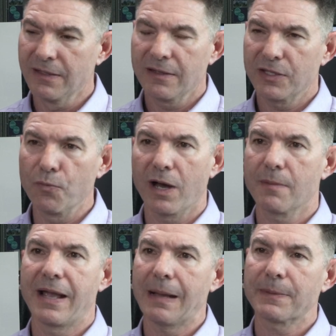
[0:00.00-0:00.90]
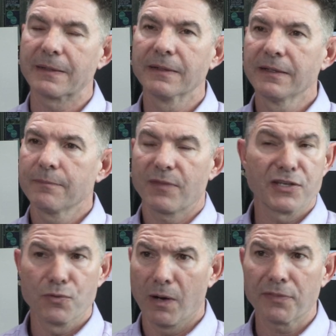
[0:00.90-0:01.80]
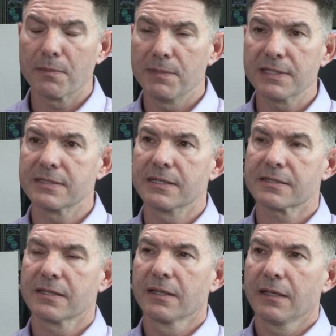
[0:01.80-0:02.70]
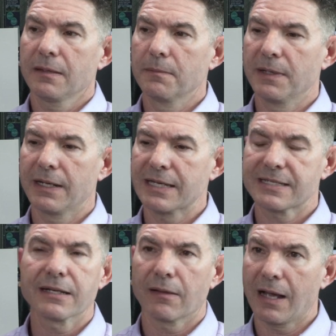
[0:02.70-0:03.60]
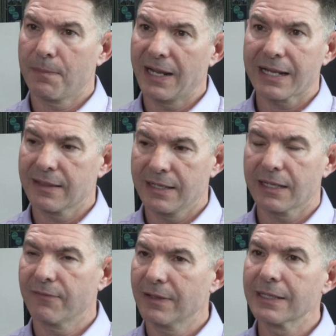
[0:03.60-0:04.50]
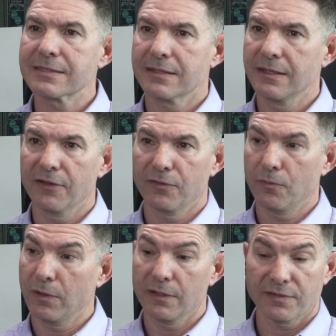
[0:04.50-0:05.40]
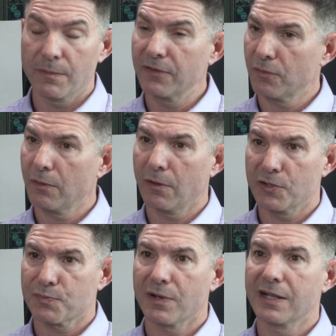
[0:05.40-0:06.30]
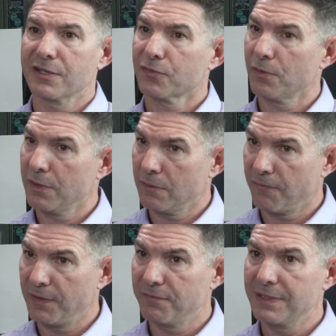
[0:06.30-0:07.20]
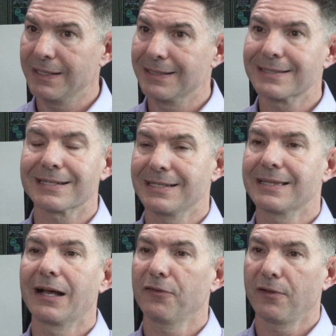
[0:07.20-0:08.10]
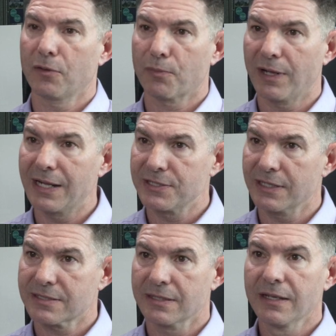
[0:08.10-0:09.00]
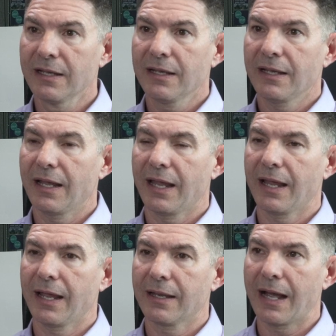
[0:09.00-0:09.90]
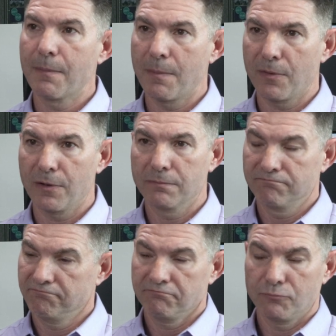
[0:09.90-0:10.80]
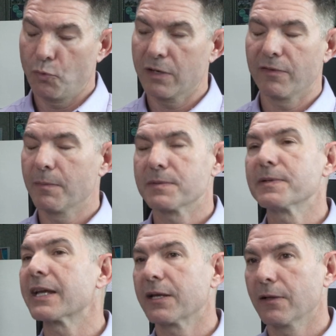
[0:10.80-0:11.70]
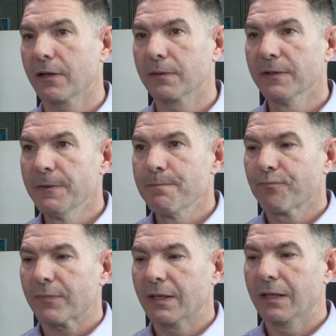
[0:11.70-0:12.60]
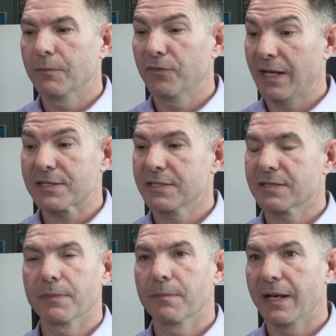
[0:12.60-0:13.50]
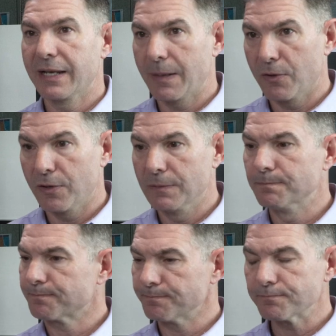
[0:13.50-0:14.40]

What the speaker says: them happy. You want them happy, and you want the business. But I see it a lot. But I can think of at least a dozen where, and some of these were large projects where they're $50,000 and $60,000 projects. And I remember one of them in particular was actually somebody in my neighborhood,